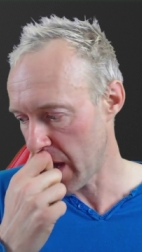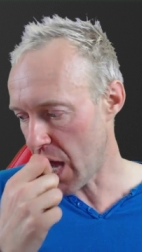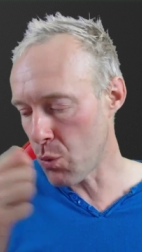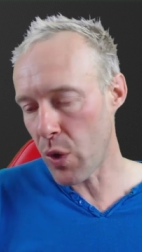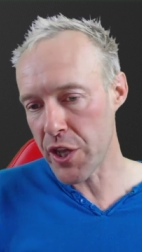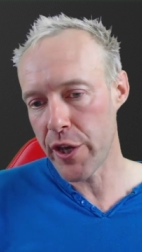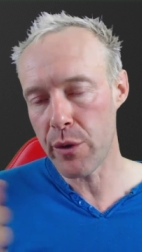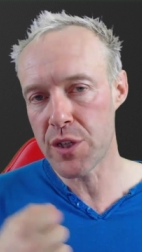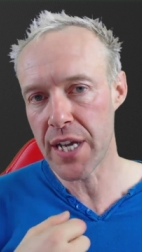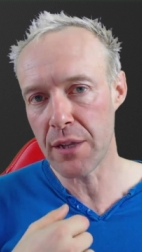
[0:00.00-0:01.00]
And when you
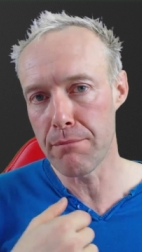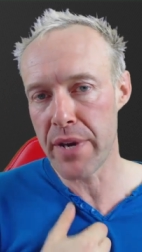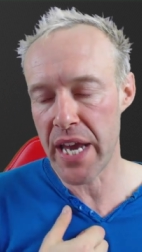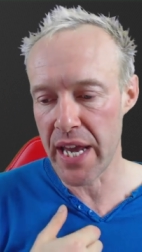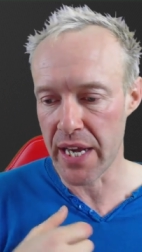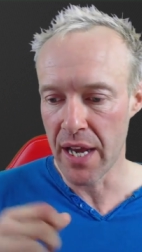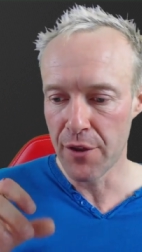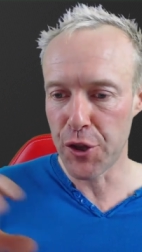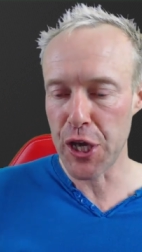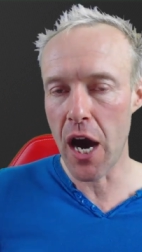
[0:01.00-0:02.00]
tell me
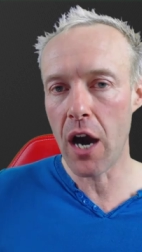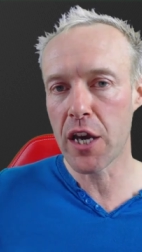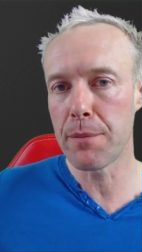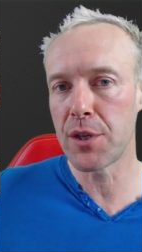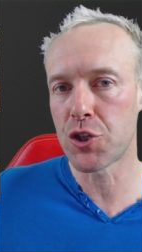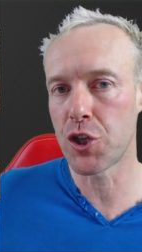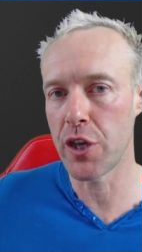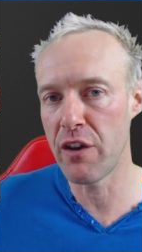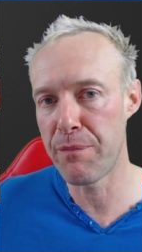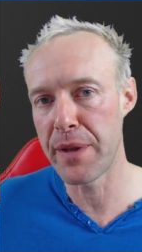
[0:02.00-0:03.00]
that the arguments that
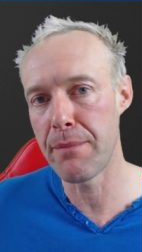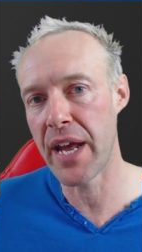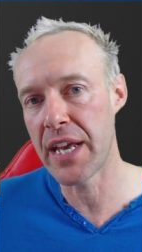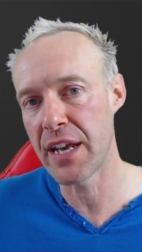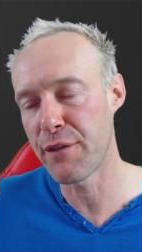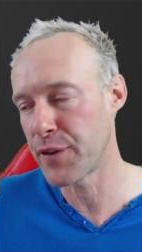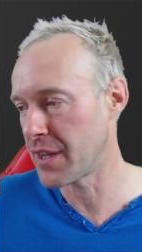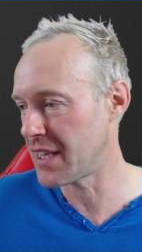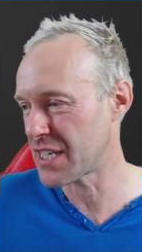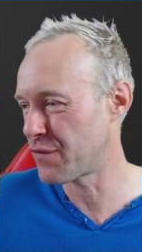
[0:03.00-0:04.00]
you've been making for the
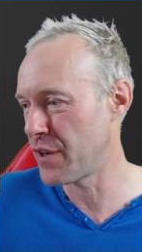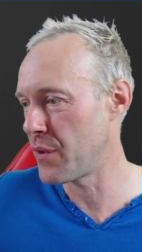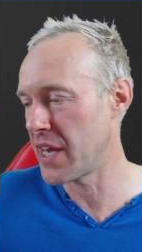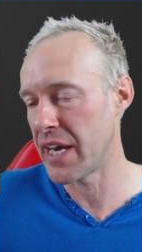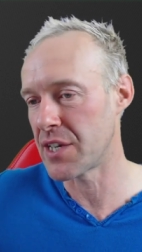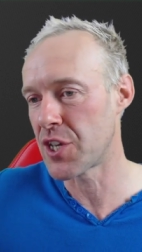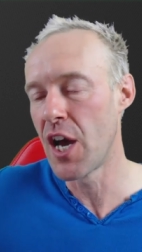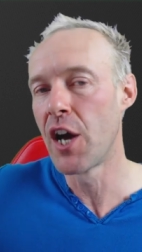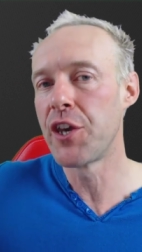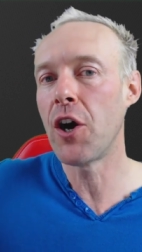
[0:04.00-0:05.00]
last few years,
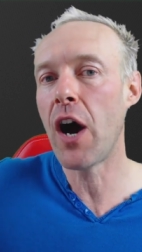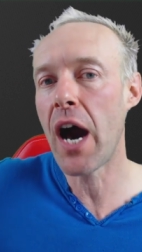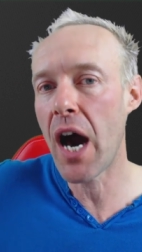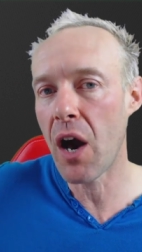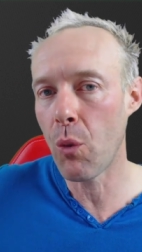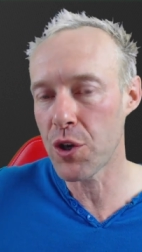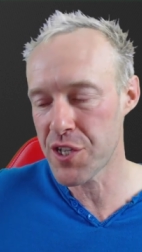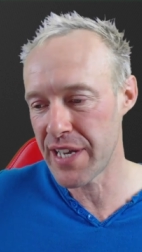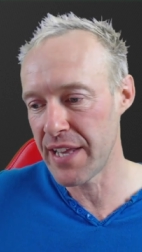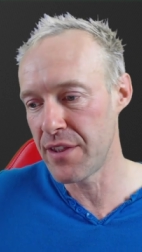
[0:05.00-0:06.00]
your heart
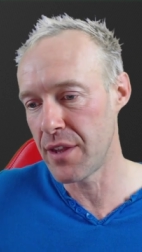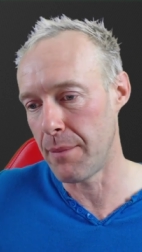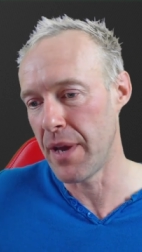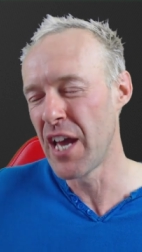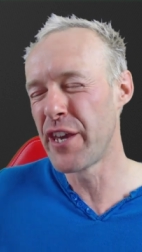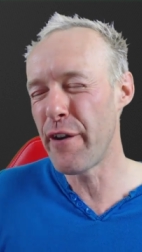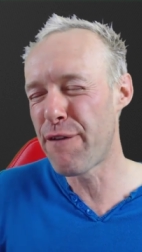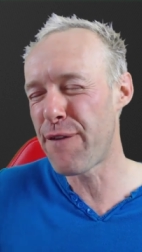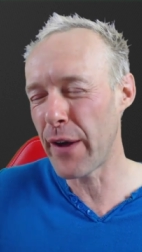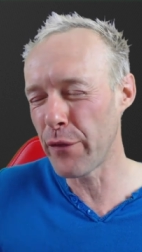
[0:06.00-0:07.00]
wasn't in them, you
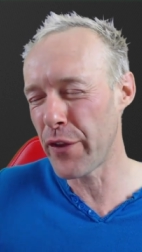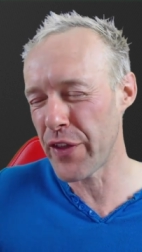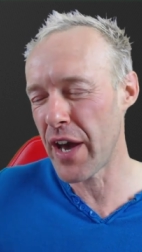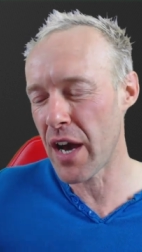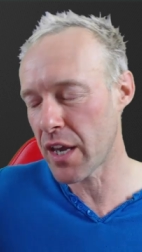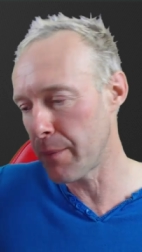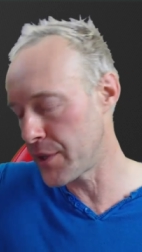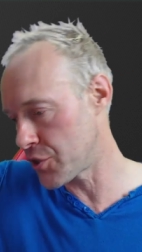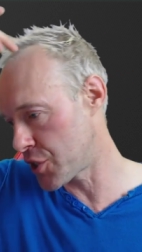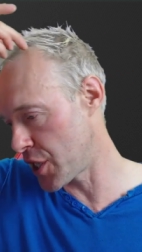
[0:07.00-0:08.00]
felt that the
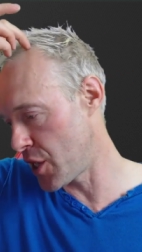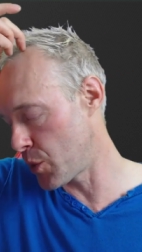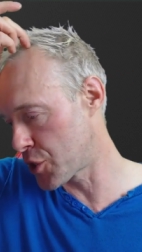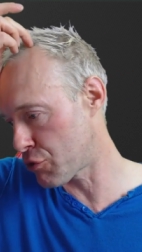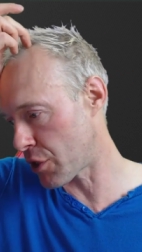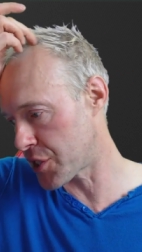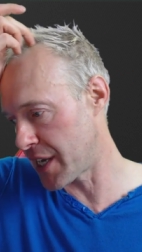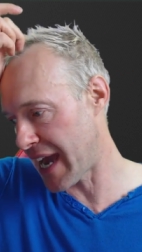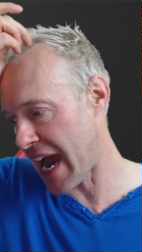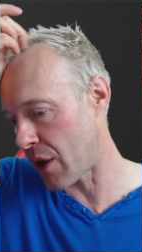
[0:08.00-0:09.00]
arguments that you were
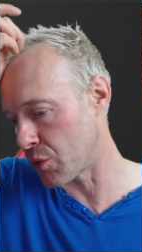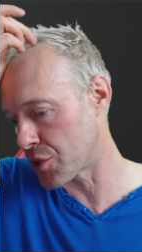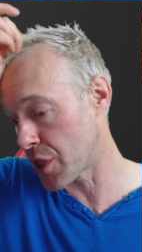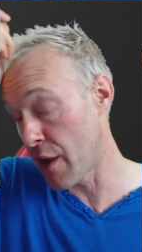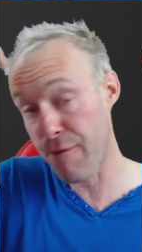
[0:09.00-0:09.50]
trotting out,